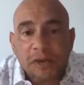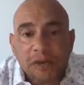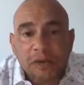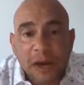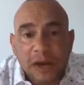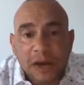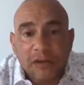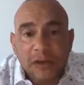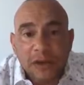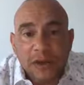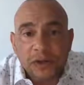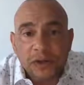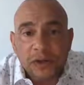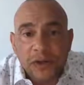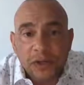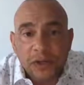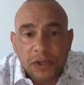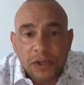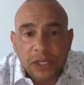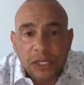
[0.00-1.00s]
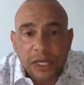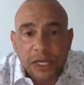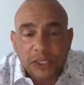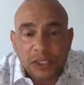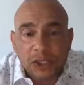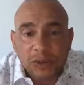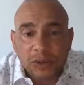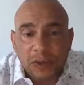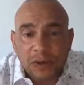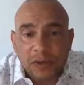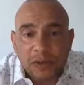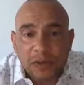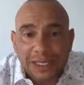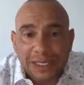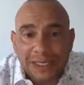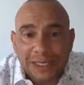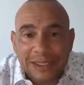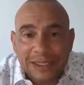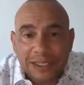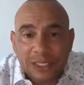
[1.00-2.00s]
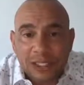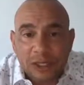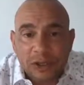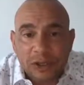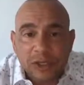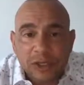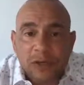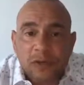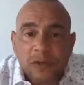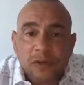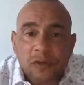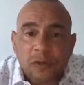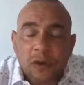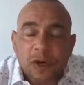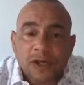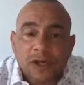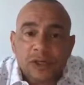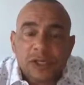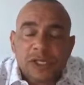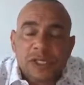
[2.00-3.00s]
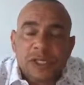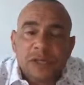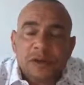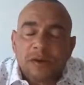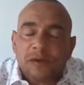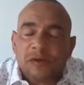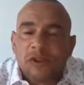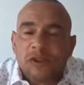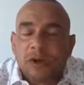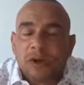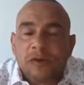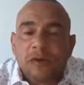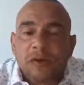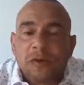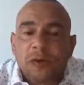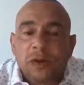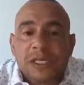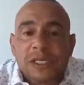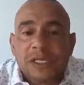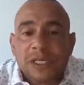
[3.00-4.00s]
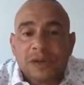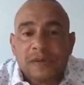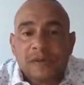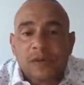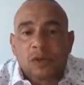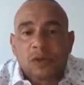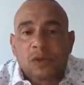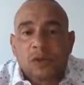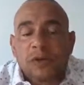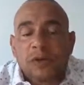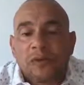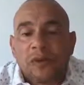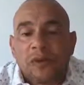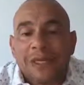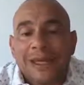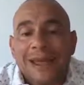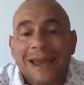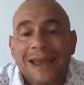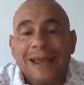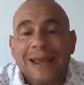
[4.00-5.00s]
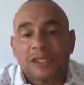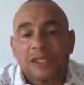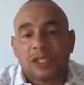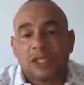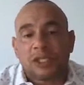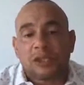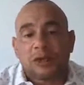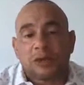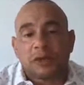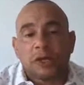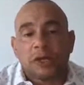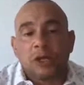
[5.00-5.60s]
539 square feet interior and 47 square feet exterior.